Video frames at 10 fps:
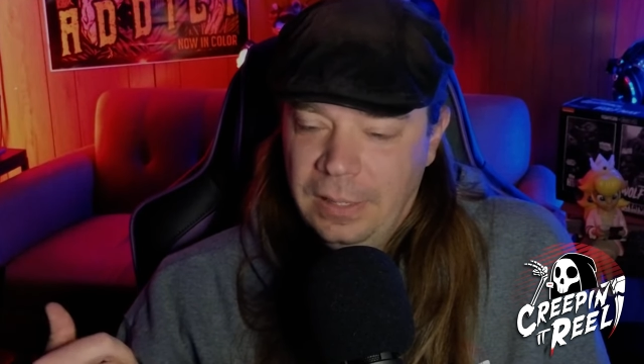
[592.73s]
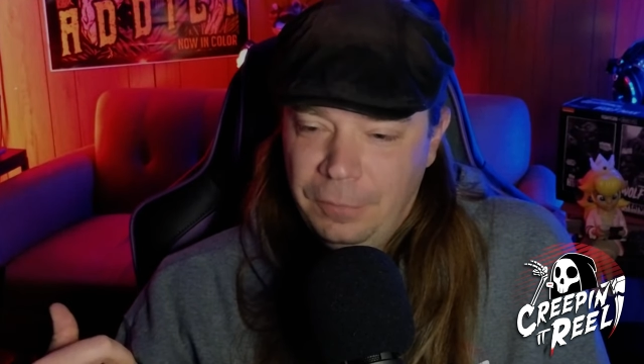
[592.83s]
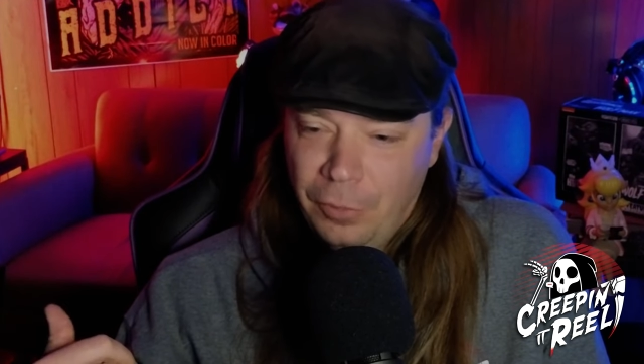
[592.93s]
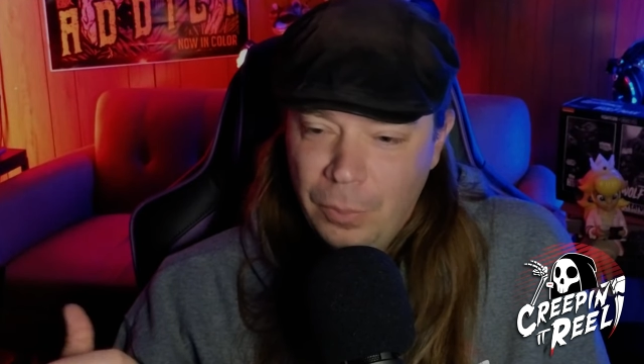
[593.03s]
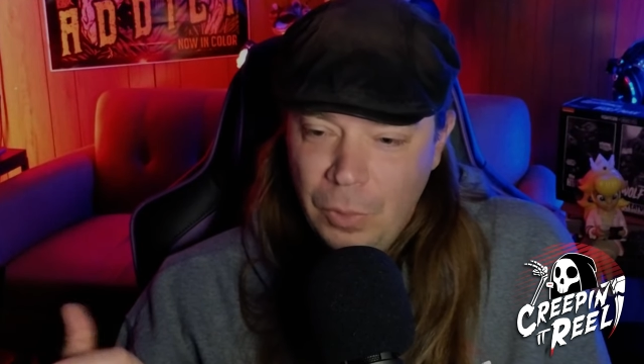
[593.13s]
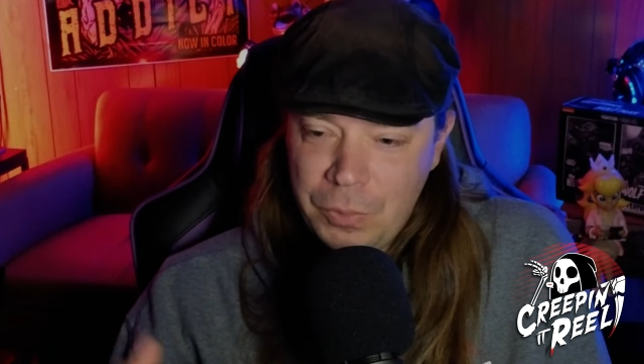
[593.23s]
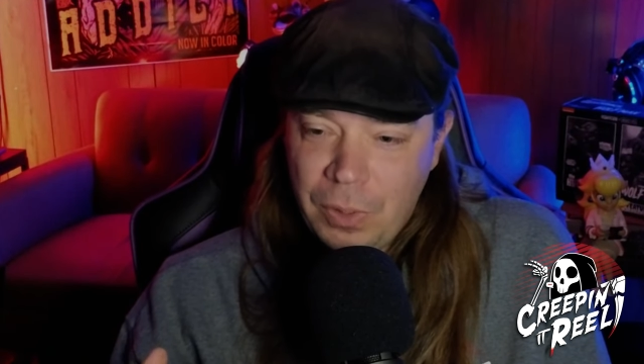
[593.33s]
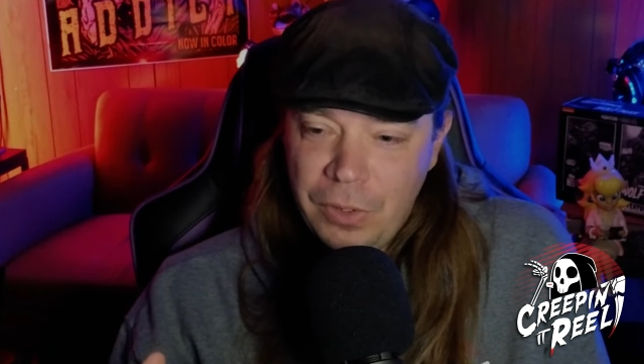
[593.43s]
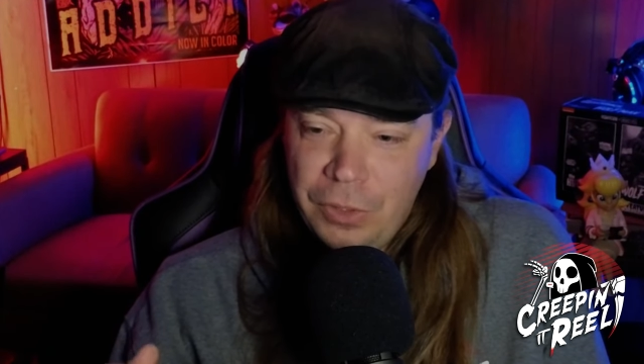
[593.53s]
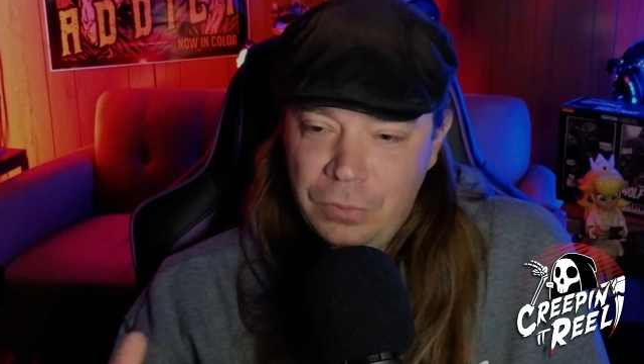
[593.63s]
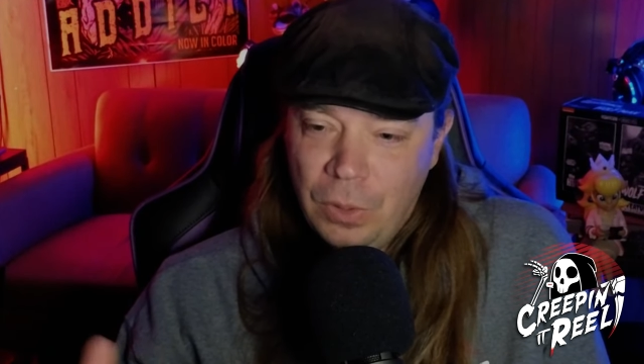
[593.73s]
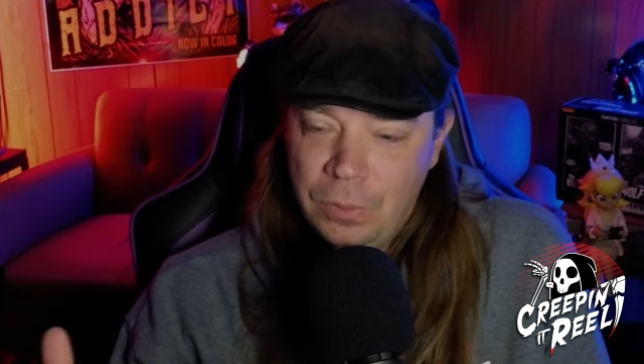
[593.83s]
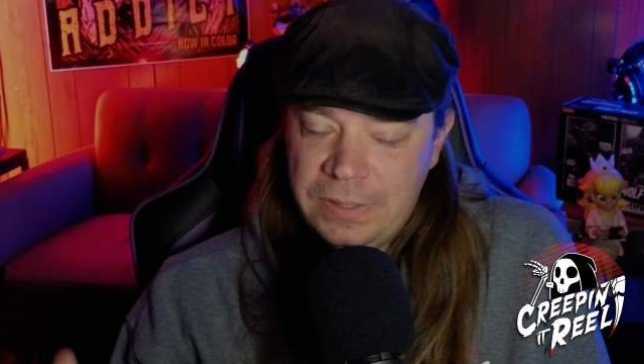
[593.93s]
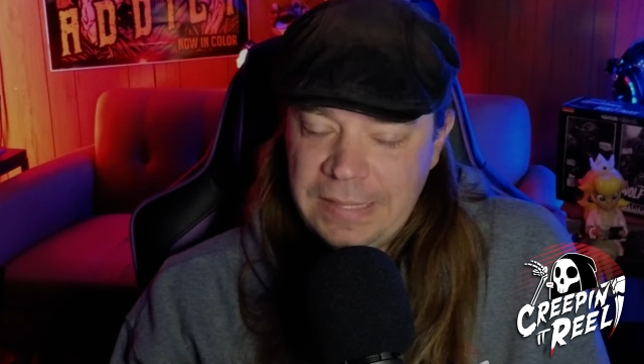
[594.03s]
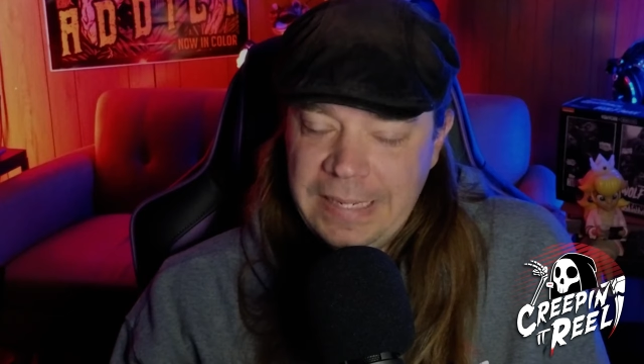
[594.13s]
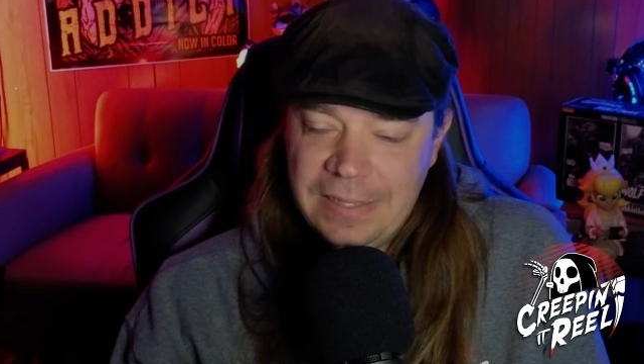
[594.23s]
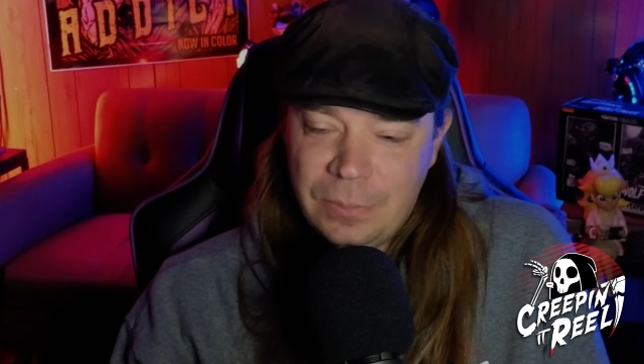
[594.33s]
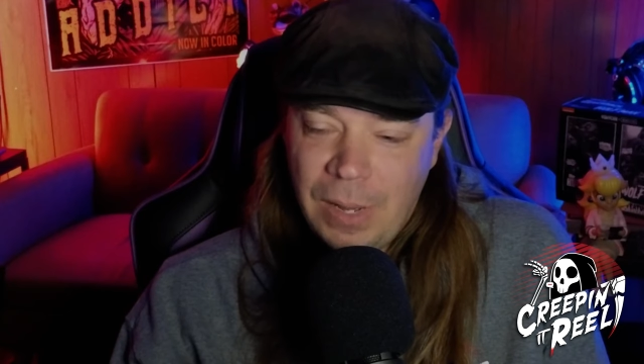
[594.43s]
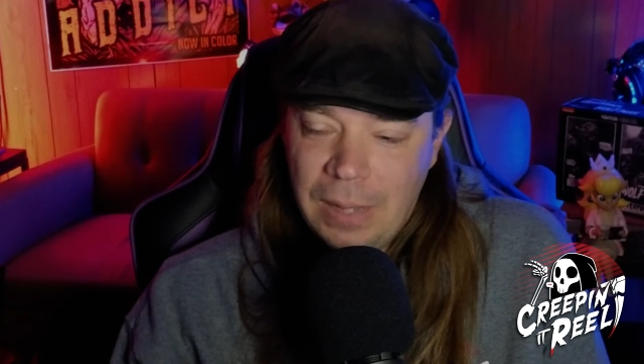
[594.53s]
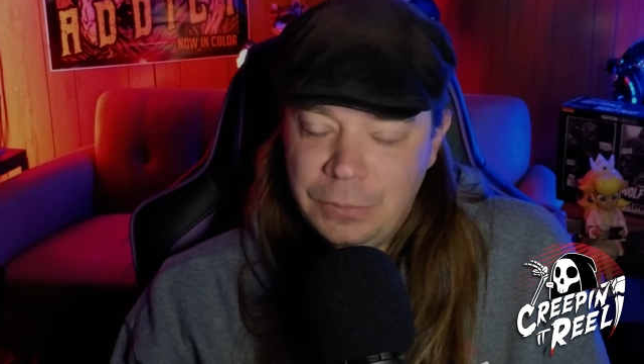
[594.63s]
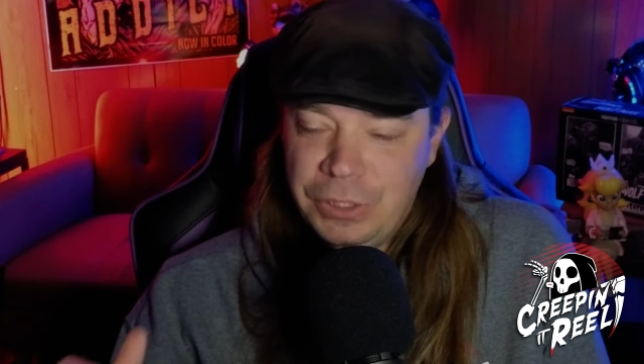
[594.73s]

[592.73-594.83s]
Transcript: For the most part, you don't see his mom.